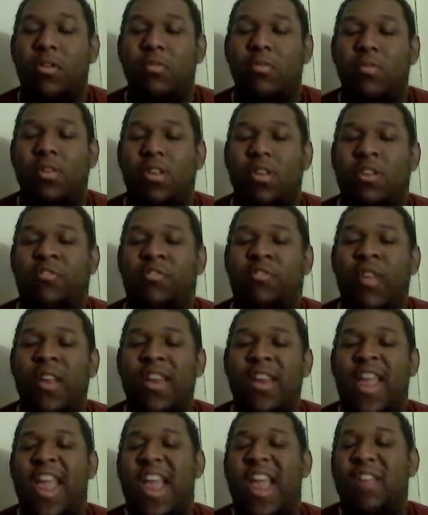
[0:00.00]
was his
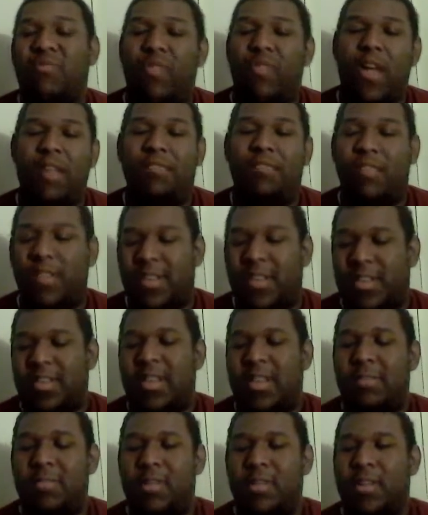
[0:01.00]
friend and rival at the
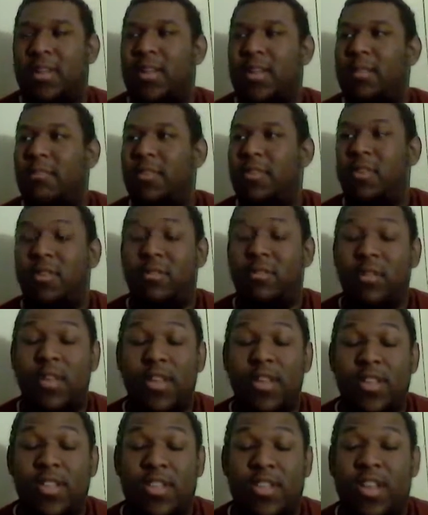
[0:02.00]
same time. You know,
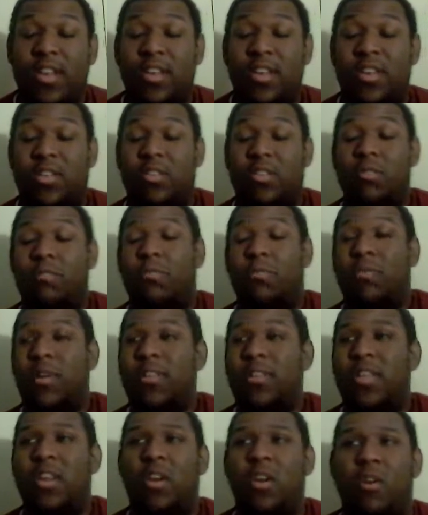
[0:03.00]
seeing these two
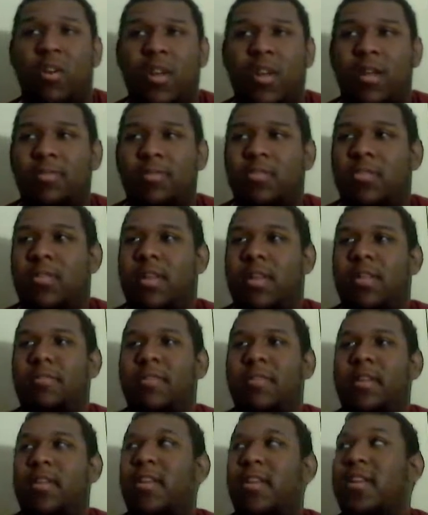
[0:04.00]
boys, it all comes to a
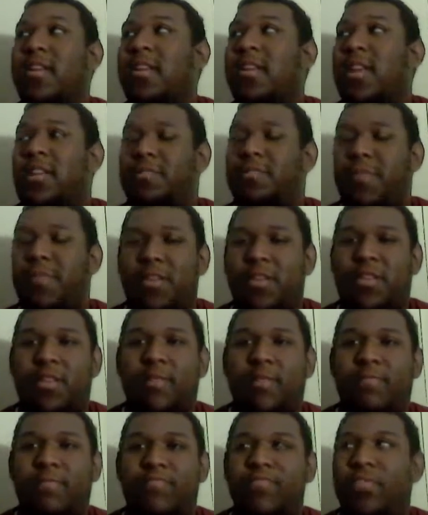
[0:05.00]
head.
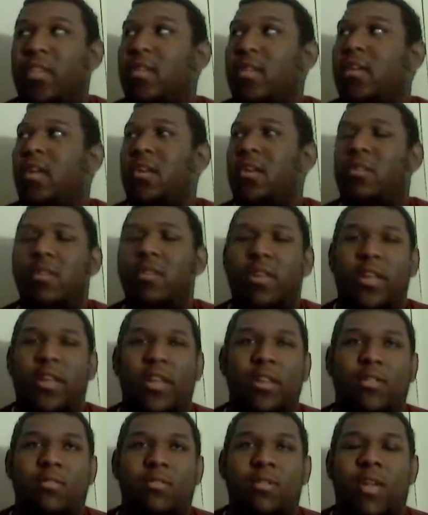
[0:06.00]
Knowing that
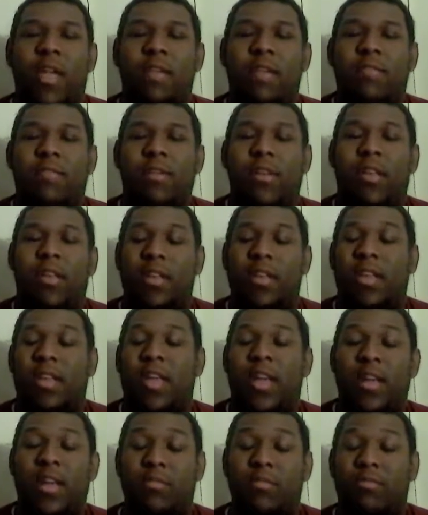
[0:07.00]
he's doing everything he
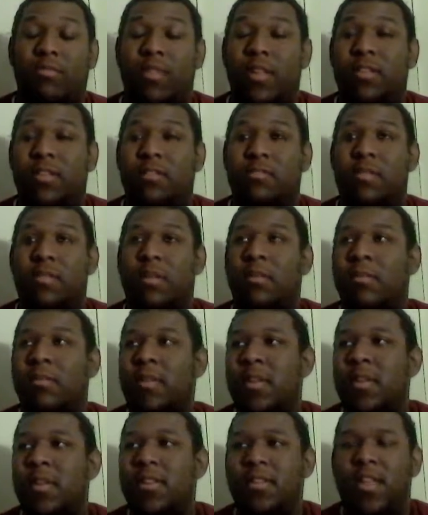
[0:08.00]
can to reason with him,
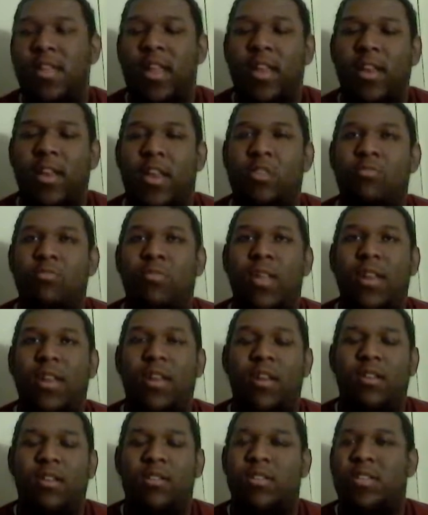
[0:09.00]
saying that you
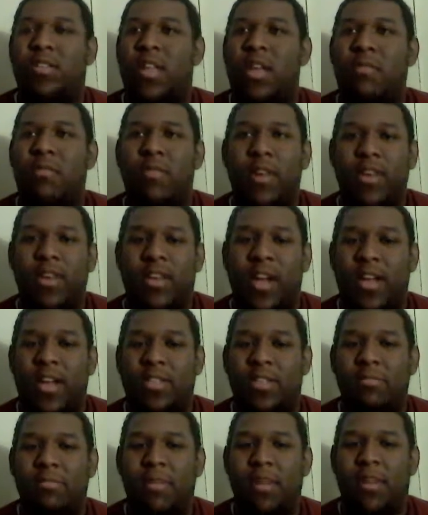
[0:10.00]
didn't understand what
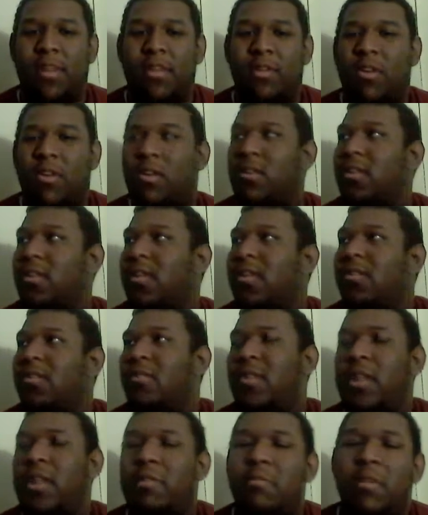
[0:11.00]
Itachi meant at all,
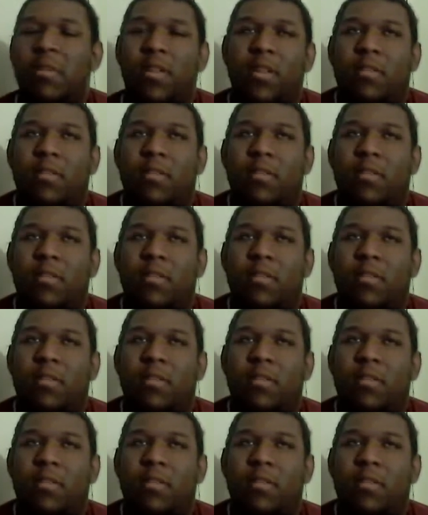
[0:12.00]
what